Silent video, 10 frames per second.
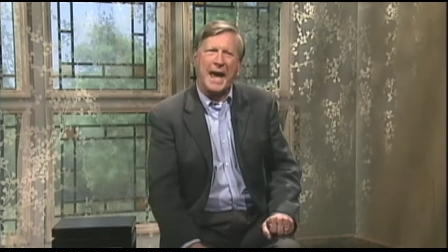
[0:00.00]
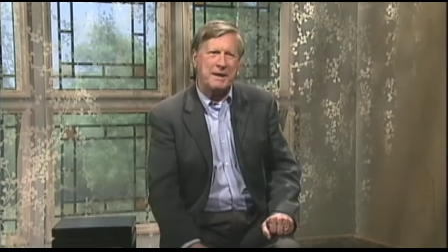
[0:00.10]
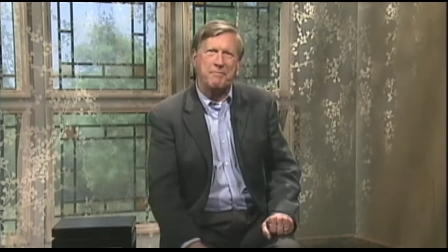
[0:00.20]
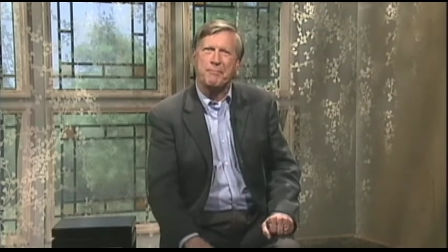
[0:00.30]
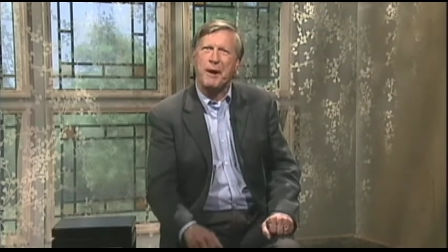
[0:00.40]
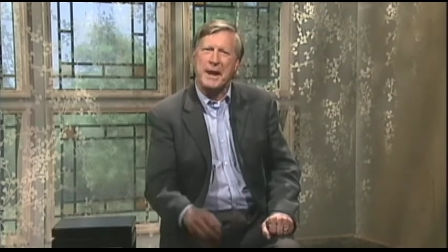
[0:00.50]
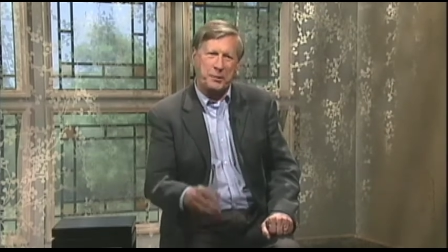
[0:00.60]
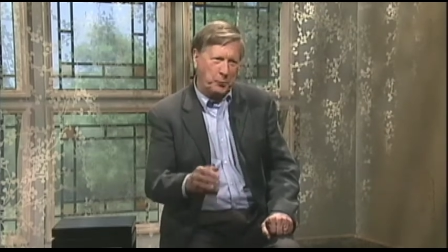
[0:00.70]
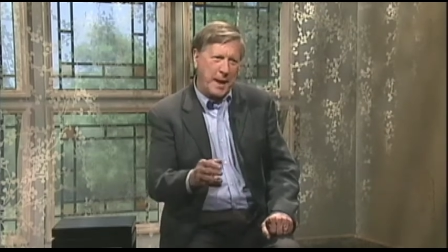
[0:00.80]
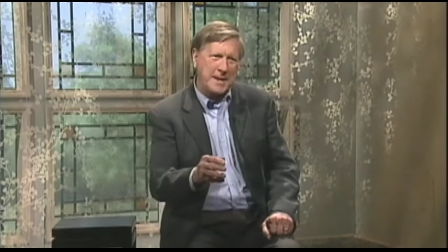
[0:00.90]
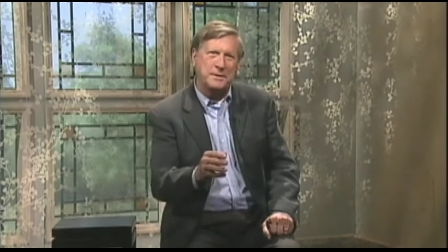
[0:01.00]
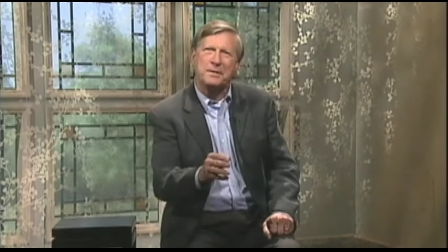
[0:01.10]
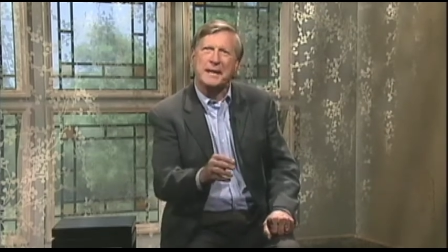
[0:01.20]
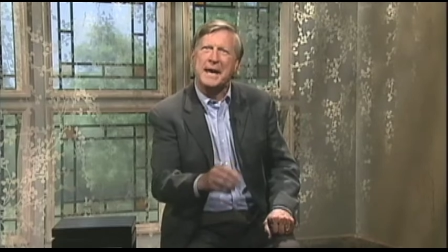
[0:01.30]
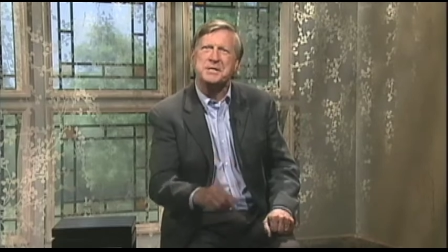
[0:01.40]
and Frank ran to
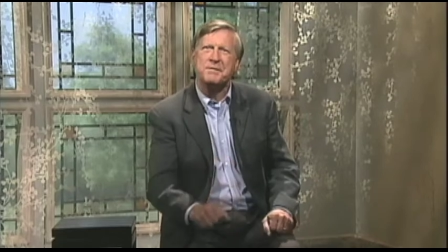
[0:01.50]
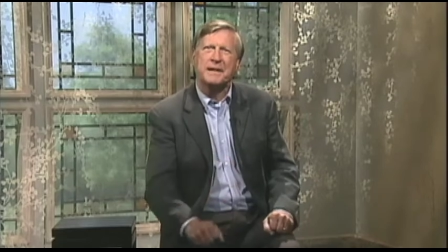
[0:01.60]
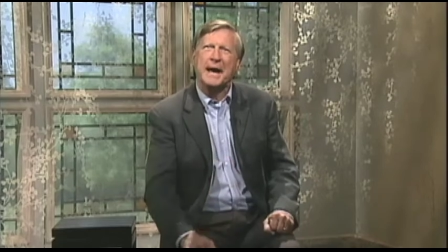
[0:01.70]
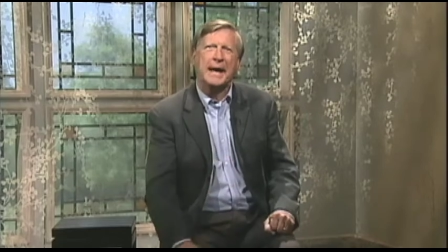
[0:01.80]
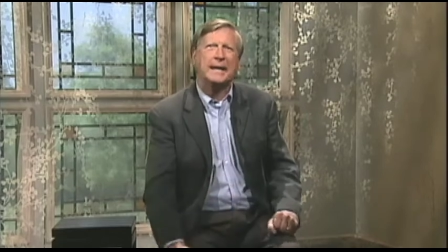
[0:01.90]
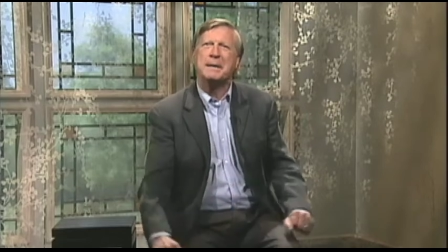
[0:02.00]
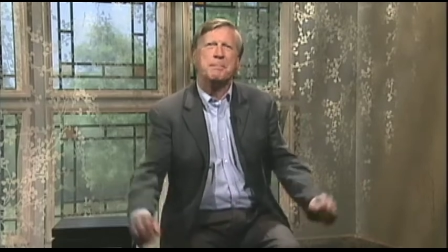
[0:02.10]
the edge of the island,